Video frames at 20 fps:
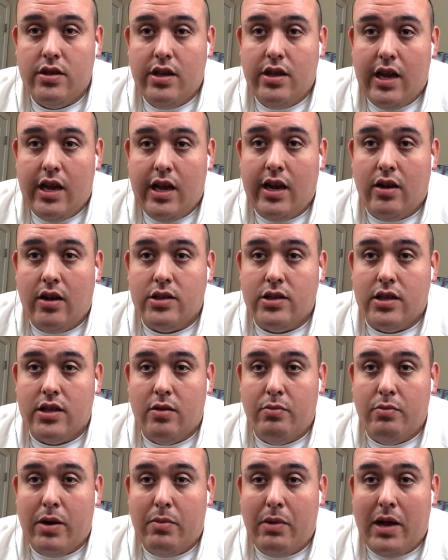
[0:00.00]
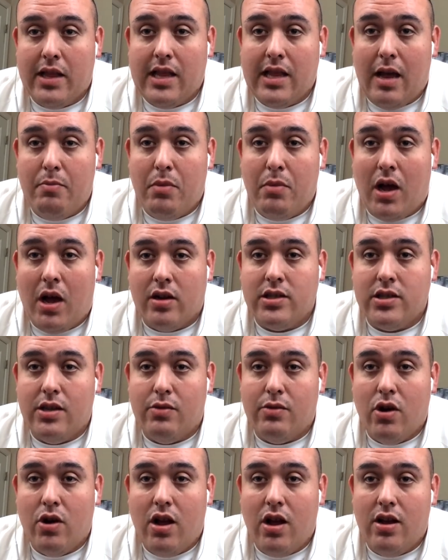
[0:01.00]
he knows a little bit about that box that
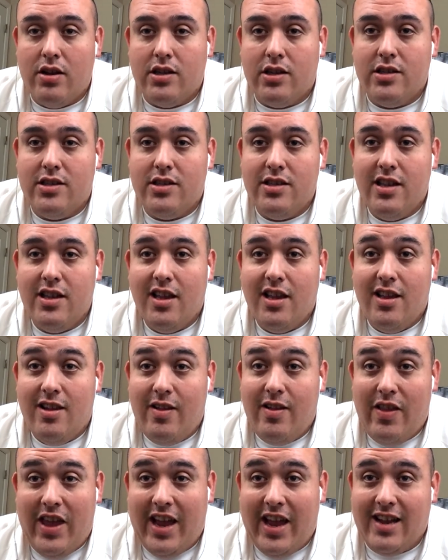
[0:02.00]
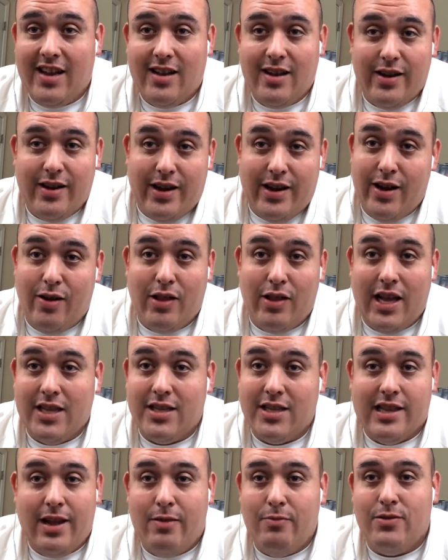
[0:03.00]
rocks. And
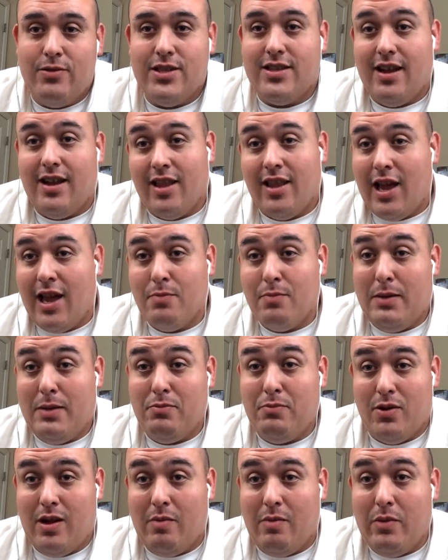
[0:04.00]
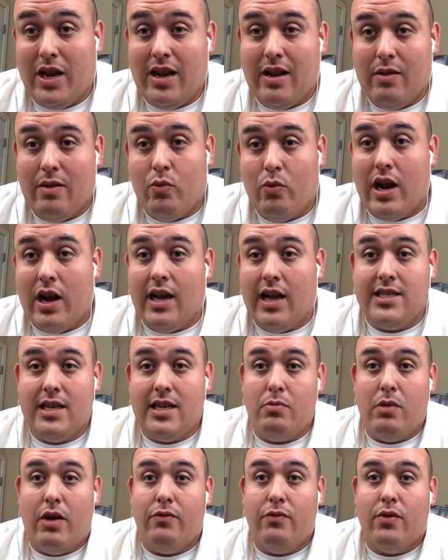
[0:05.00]
that was a lot of people. I mean, when I said
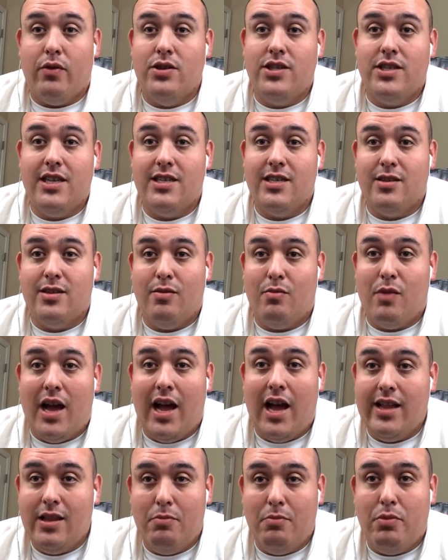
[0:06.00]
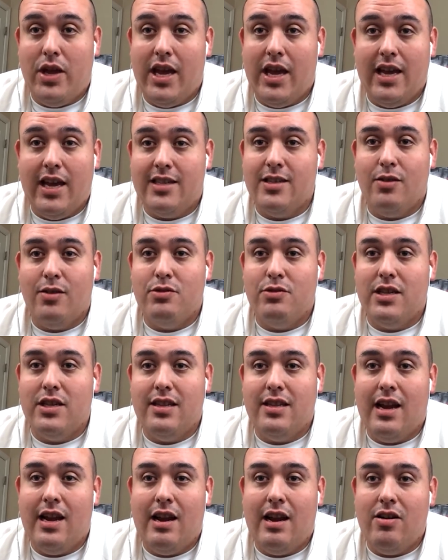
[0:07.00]
my first system, I had the piezo's in
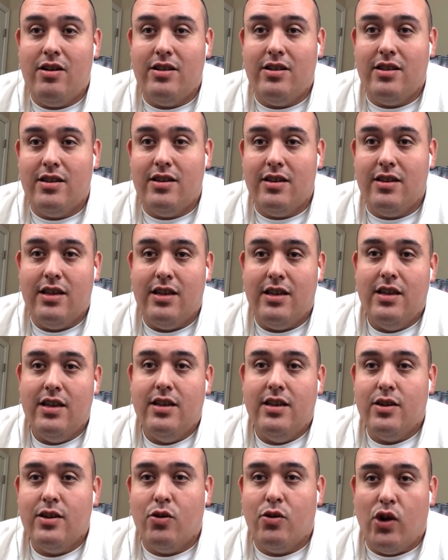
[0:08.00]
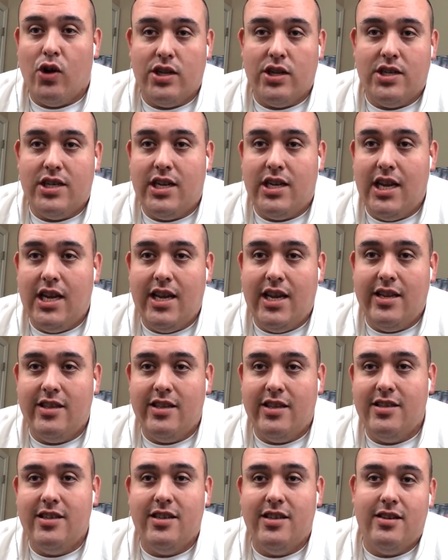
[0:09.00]
there and the crunch
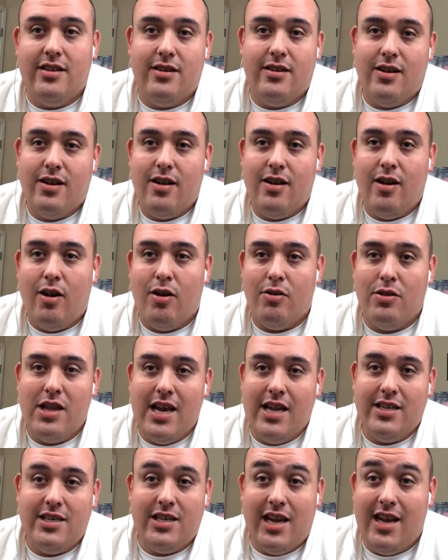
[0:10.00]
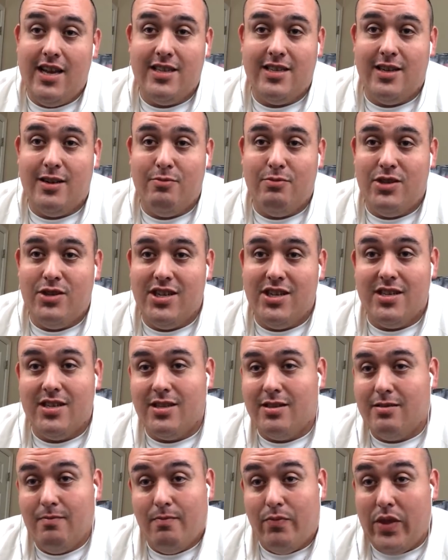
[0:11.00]
tins and all that jazz, and it
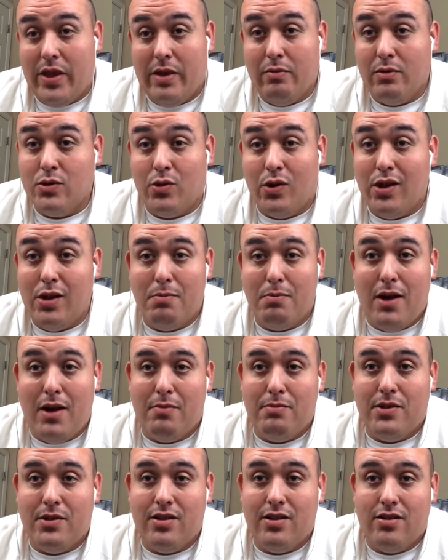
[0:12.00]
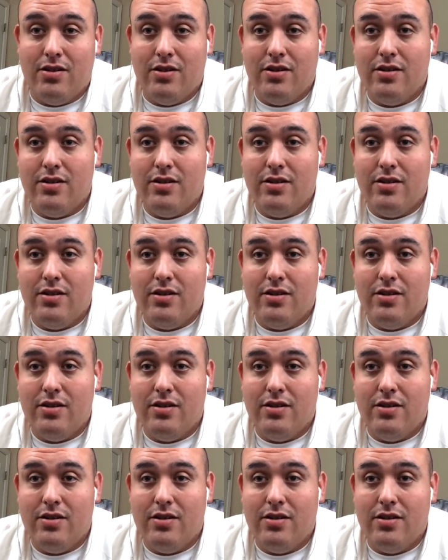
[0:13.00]
was really popular.